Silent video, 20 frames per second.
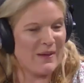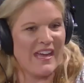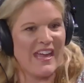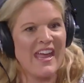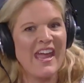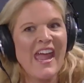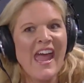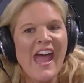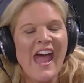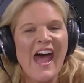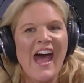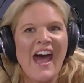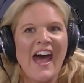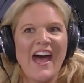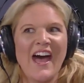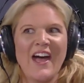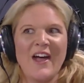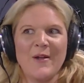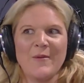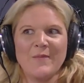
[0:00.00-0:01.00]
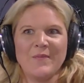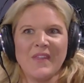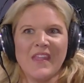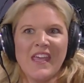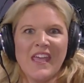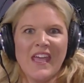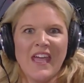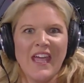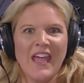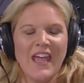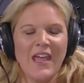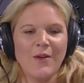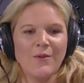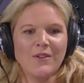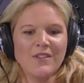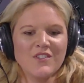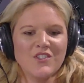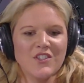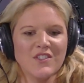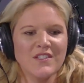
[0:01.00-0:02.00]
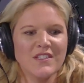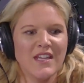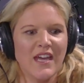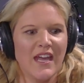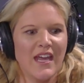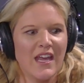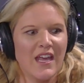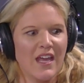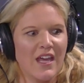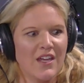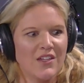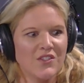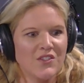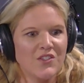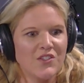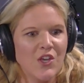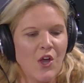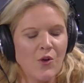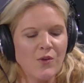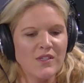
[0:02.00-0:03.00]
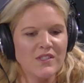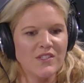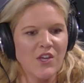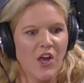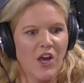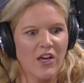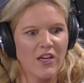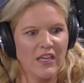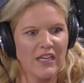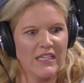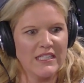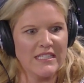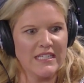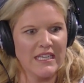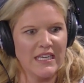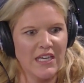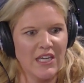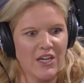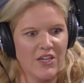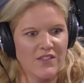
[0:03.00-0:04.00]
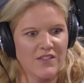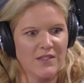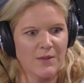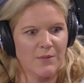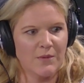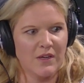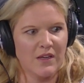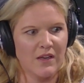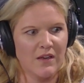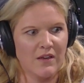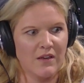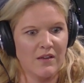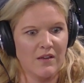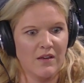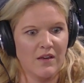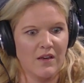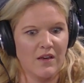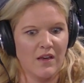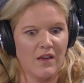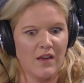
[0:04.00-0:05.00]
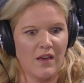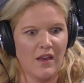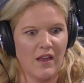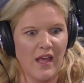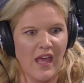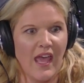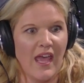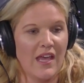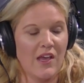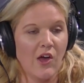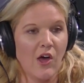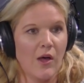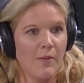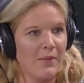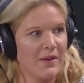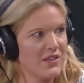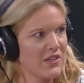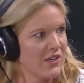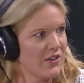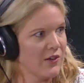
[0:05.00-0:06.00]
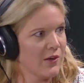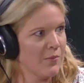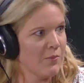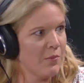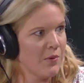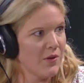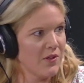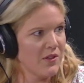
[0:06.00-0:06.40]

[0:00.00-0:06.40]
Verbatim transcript: But um, it was just like so disheartening to hear someone a, call my daughter a